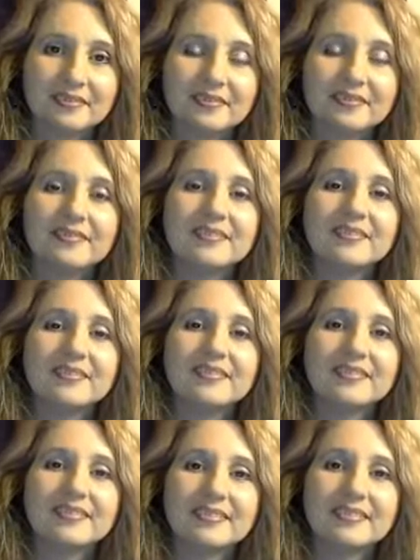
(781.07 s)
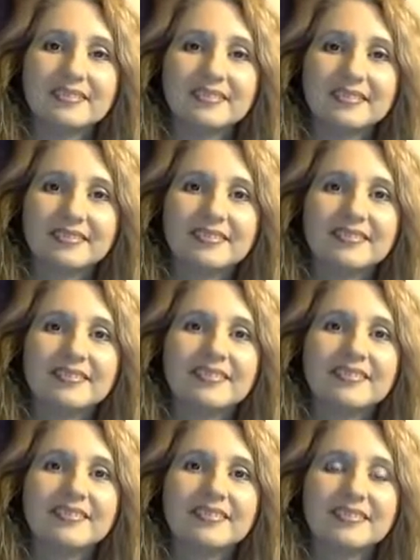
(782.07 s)

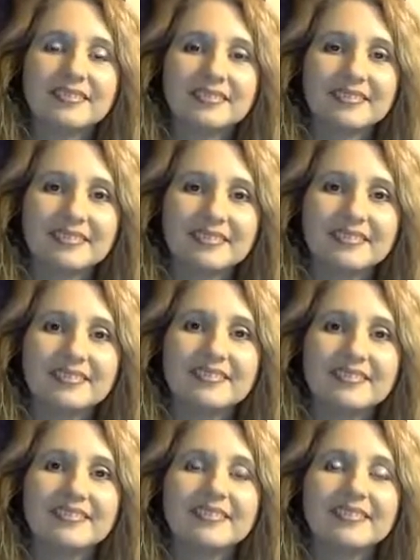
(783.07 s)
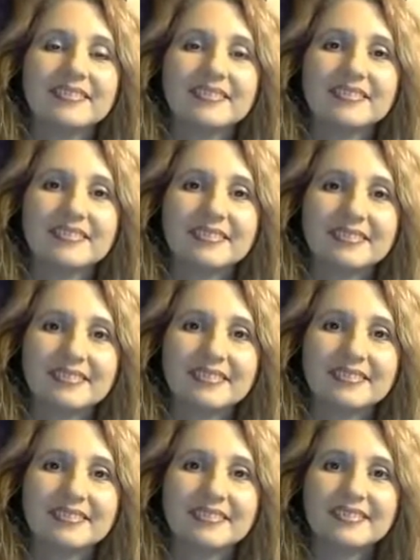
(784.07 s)

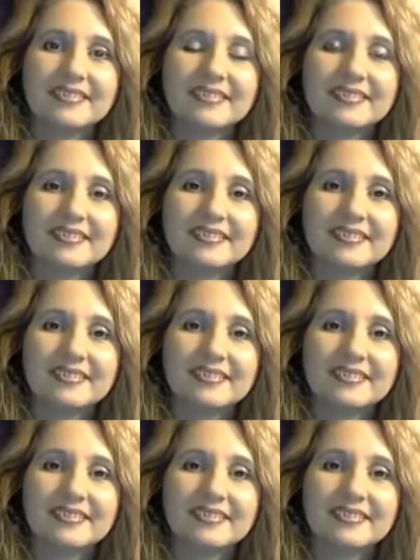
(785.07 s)
(not speaking)